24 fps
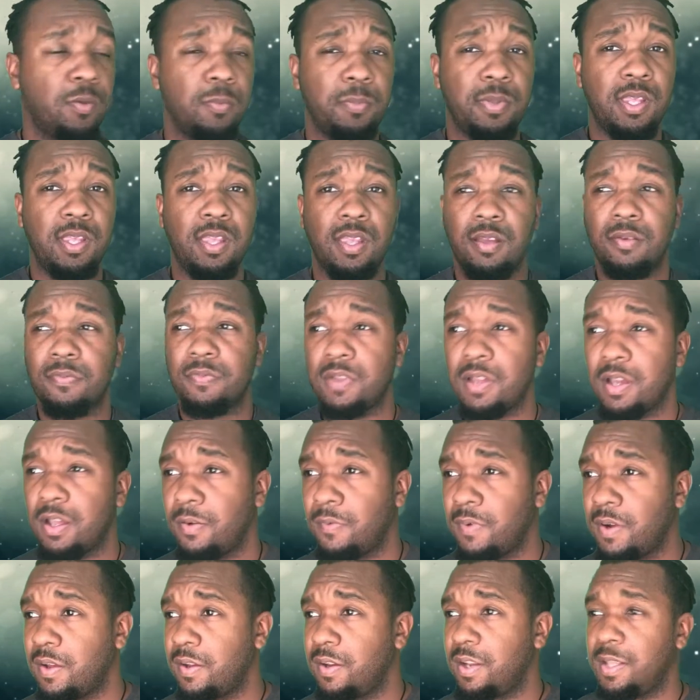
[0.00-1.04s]
being flying
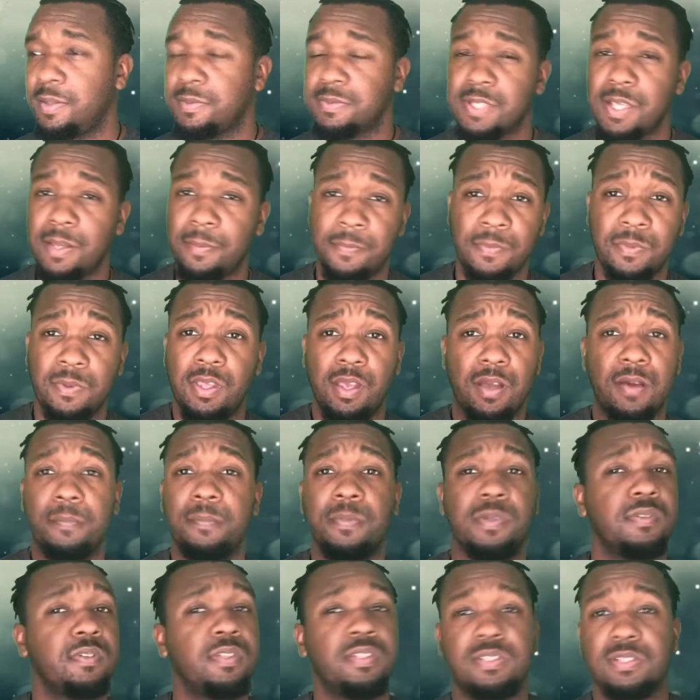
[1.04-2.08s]
around named Satan. Yeah,
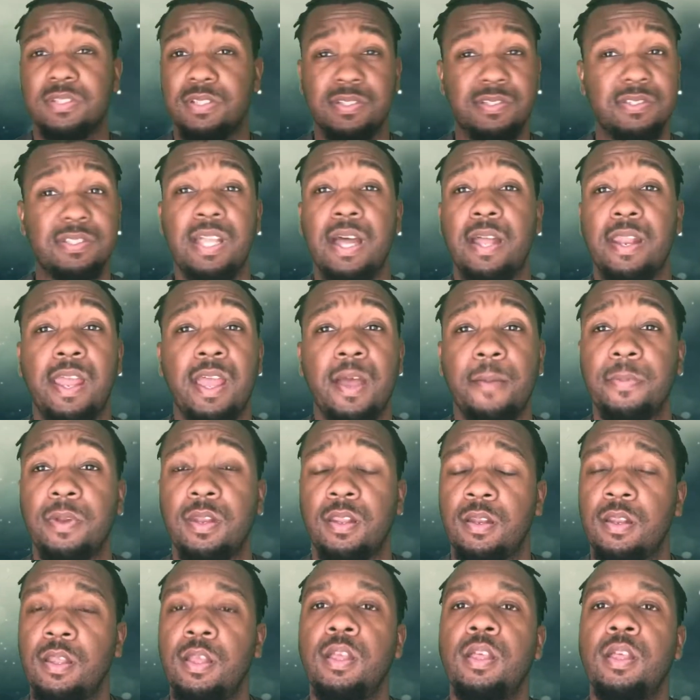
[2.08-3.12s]
it's not happening.